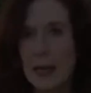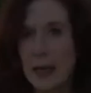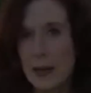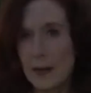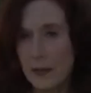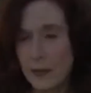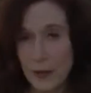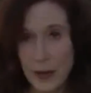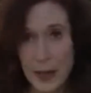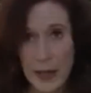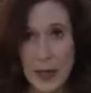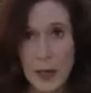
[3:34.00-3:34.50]

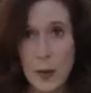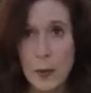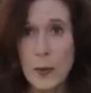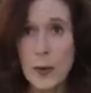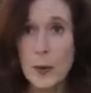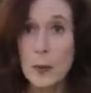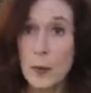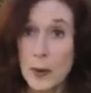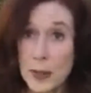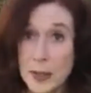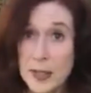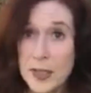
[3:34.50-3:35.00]
If
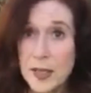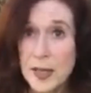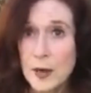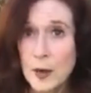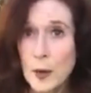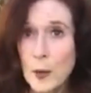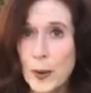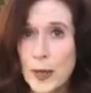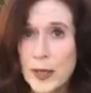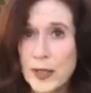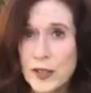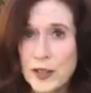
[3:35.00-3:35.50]
anyone wants their
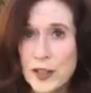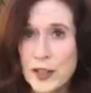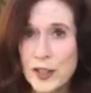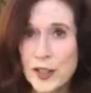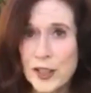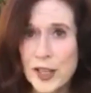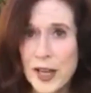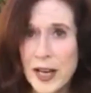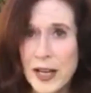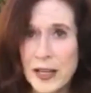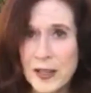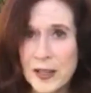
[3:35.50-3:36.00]

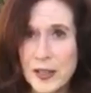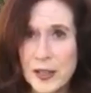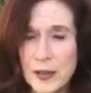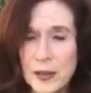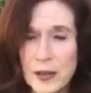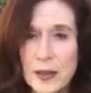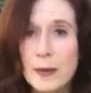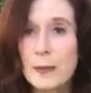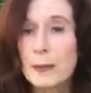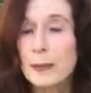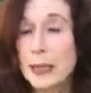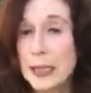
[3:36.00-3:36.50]
questions
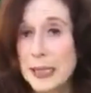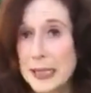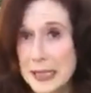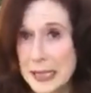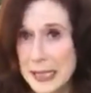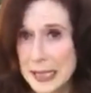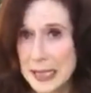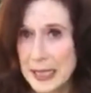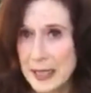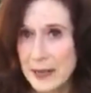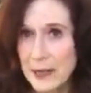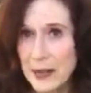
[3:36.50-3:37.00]
answered,
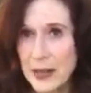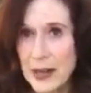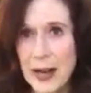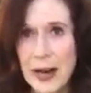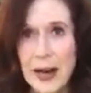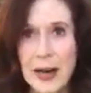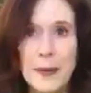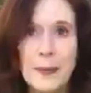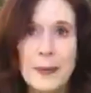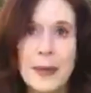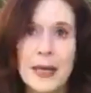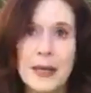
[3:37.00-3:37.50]
please leave a
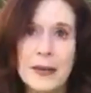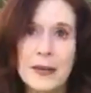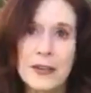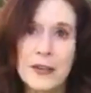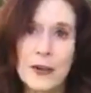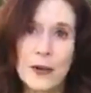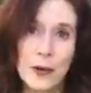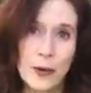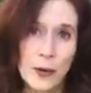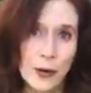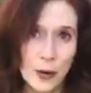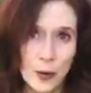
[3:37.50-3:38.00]
comment
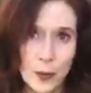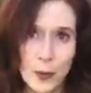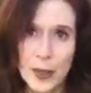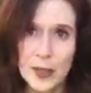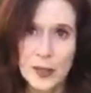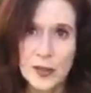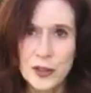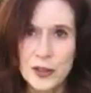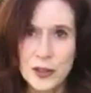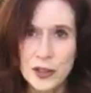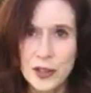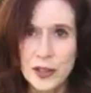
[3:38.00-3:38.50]
or a
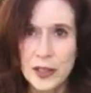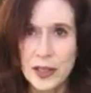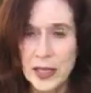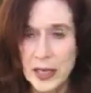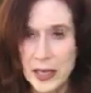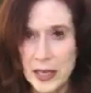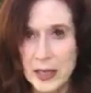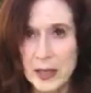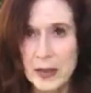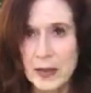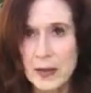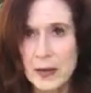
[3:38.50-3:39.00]
question
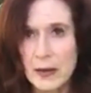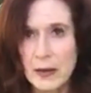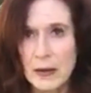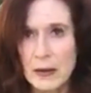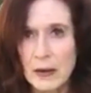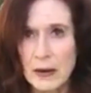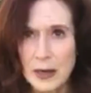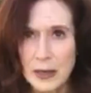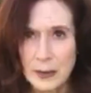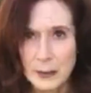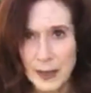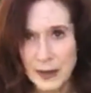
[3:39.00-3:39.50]
either
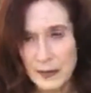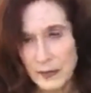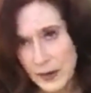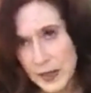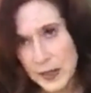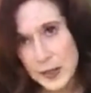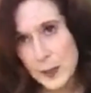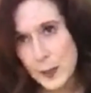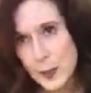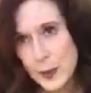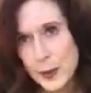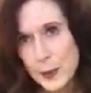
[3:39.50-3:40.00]
on my
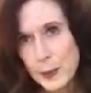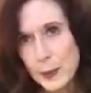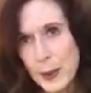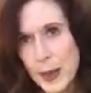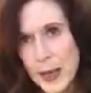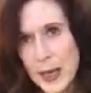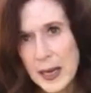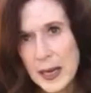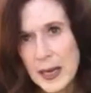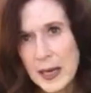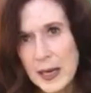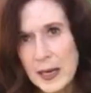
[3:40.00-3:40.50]
Facebook
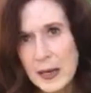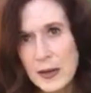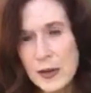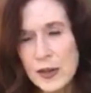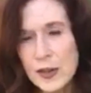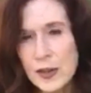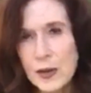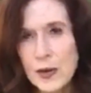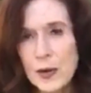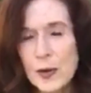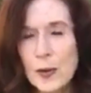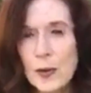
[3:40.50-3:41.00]

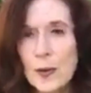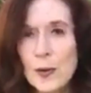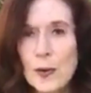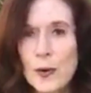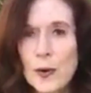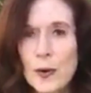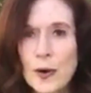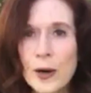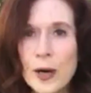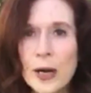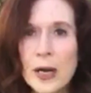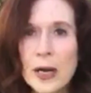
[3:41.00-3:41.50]
page,
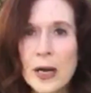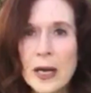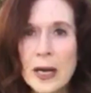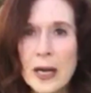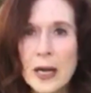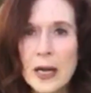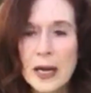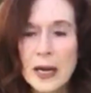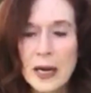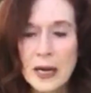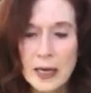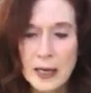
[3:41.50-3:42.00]
or
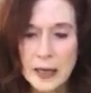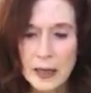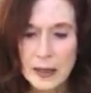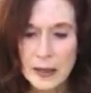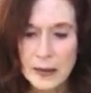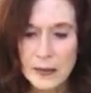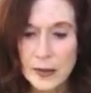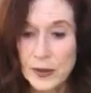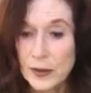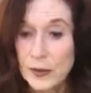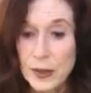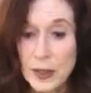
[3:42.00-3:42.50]

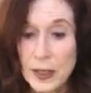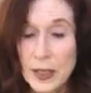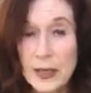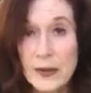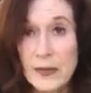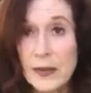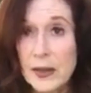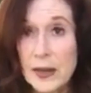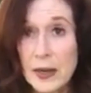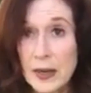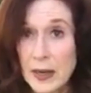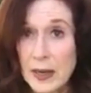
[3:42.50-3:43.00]
you can leave
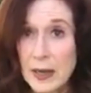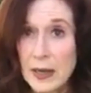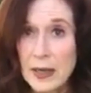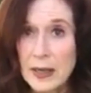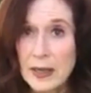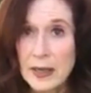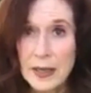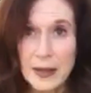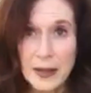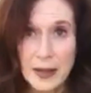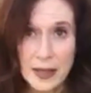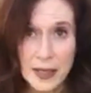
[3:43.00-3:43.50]
it
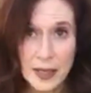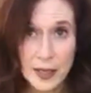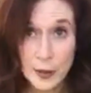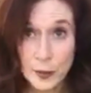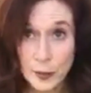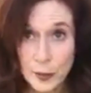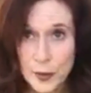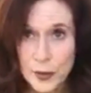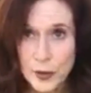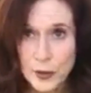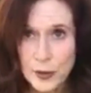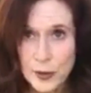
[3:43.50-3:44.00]
on the
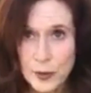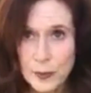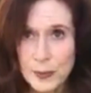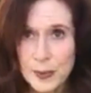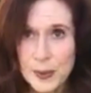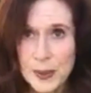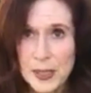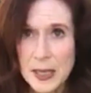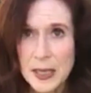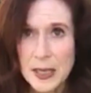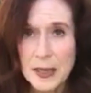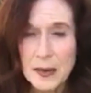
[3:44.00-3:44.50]
YouTube
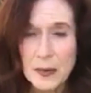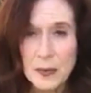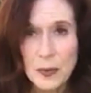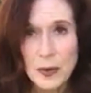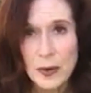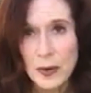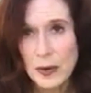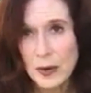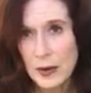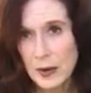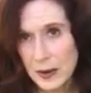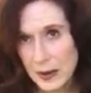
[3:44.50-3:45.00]
site
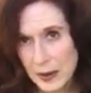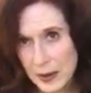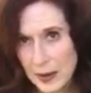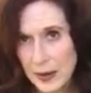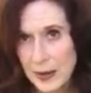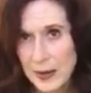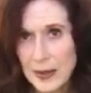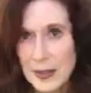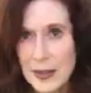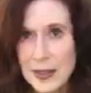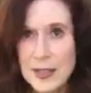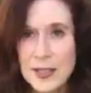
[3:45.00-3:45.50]
where
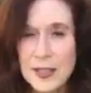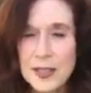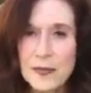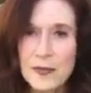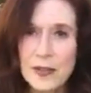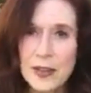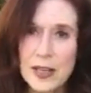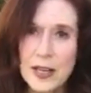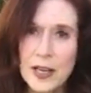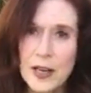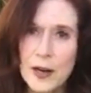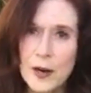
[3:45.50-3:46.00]
this
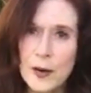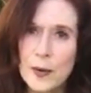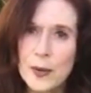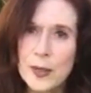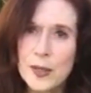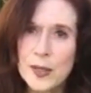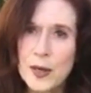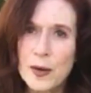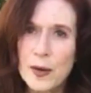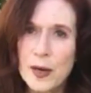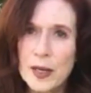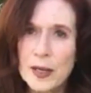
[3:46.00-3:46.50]
video
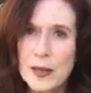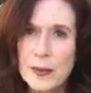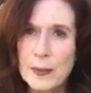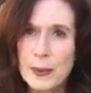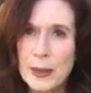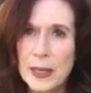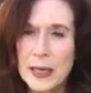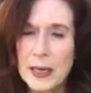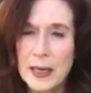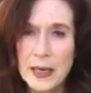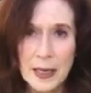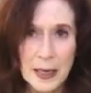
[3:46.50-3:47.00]
is going to
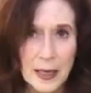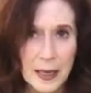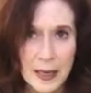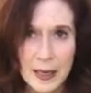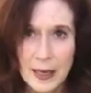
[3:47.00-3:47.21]
be